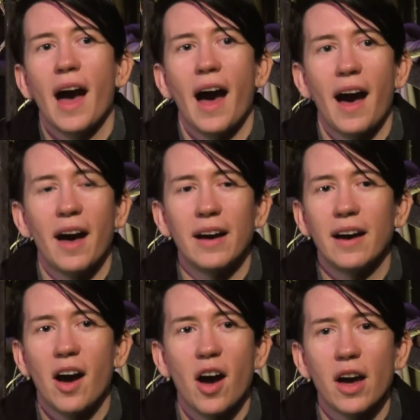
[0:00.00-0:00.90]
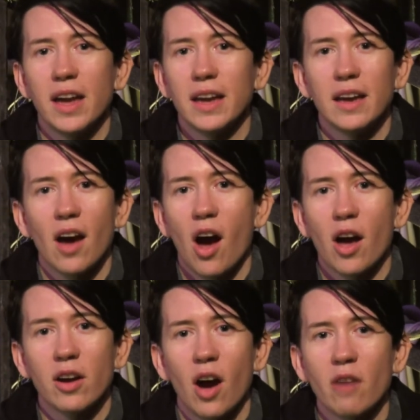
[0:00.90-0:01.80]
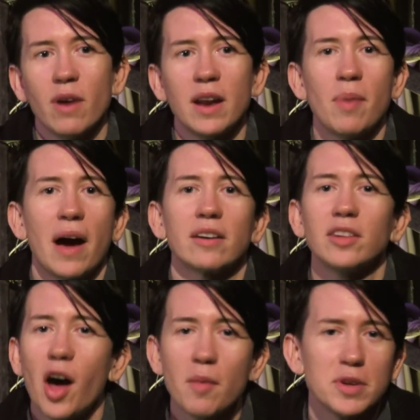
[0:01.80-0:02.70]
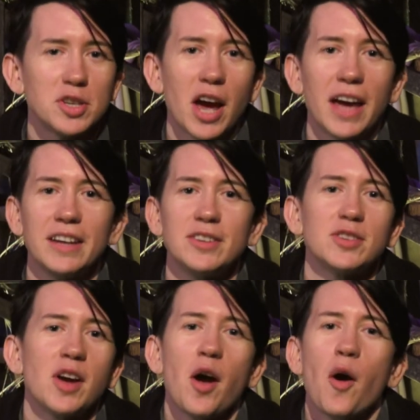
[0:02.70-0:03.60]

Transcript: I read about climate change,